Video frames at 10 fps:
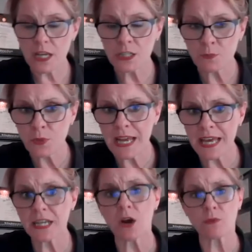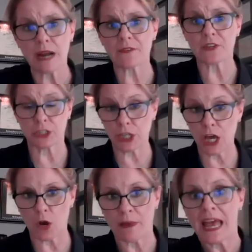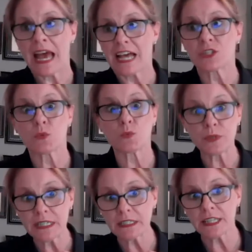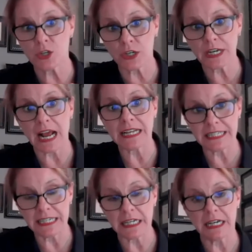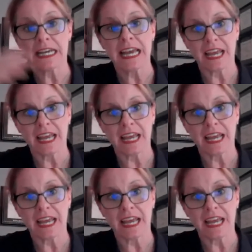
spread around the globe as a really good idea